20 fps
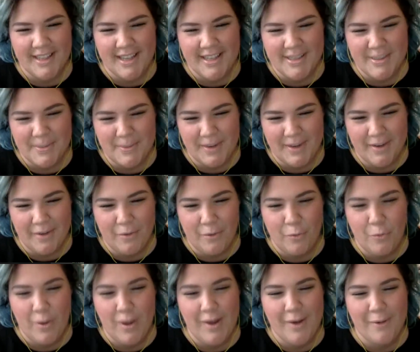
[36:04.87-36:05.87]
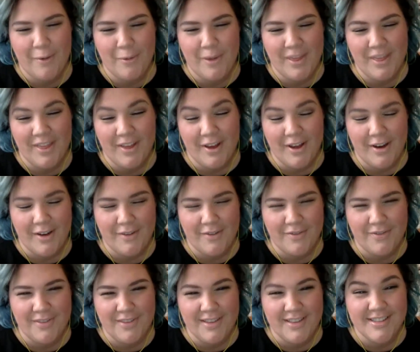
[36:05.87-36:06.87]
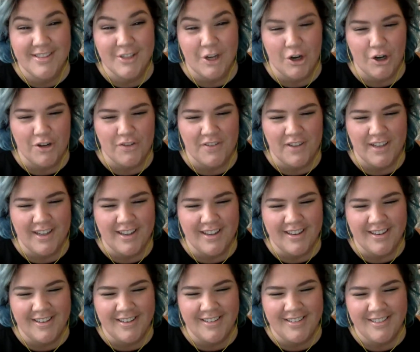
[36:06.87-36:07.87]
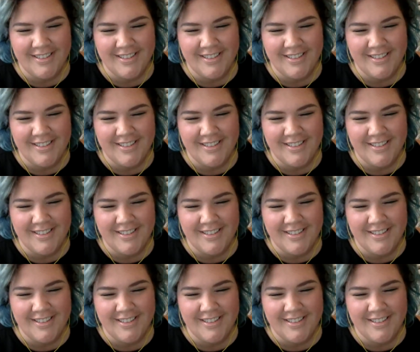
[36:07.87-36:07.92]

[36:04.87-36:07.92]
week of what we thought of the start of it and